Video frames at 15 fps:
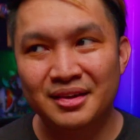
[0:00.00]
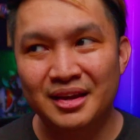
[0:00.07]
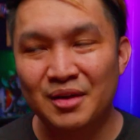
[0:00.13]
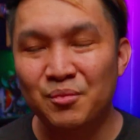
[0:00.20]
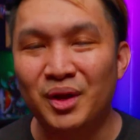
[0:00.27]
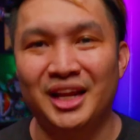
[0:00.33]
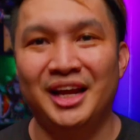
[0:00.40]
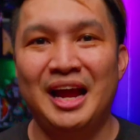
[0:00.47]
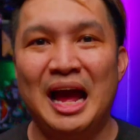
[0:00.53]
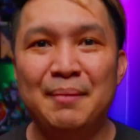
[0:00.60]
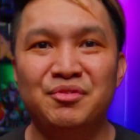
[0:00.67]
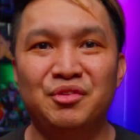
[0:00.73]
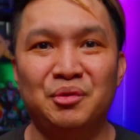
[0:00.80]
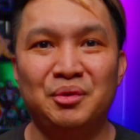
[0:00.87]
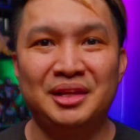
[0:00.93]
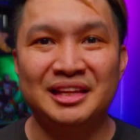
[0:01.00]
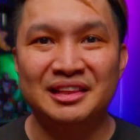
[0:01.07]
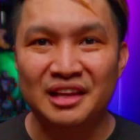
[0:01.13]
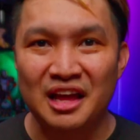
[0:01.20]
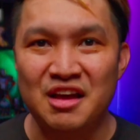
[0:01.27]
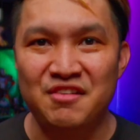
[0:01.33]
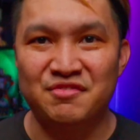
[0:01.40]
And while I absolutely
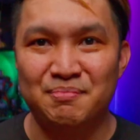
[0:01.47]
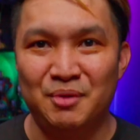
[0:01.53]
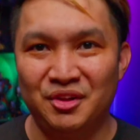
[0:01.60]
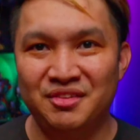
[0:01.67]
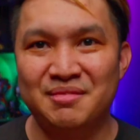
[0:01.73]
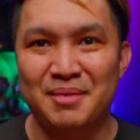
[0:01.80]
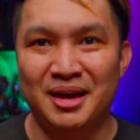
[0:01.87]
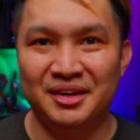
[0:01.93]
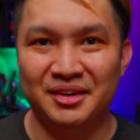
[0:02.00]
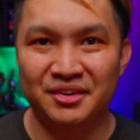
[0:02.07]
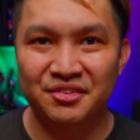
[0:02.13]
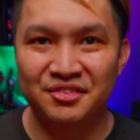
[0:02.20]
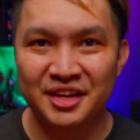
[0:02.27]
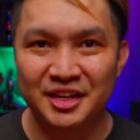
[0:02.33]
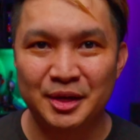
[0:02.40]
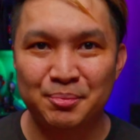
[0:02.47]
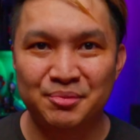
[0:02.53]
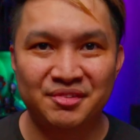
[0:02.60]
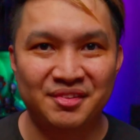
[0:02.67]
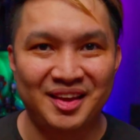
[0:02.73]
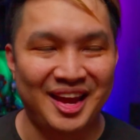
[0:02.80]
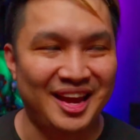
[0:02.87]
love multi-monitor
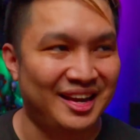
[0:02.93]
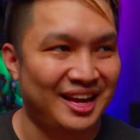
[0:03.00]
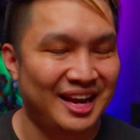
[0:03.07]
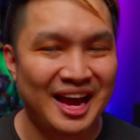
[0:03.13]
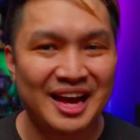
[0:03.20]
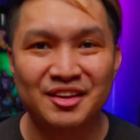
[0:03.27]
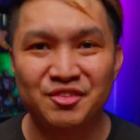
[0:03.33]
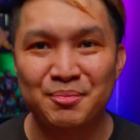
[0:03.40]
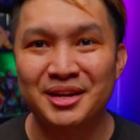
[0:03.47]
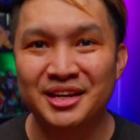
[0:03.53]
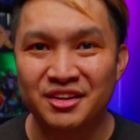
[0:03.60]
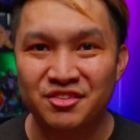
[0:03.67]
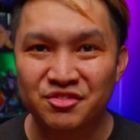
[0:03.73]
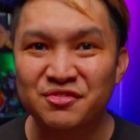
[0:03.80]
setups, and I had as many as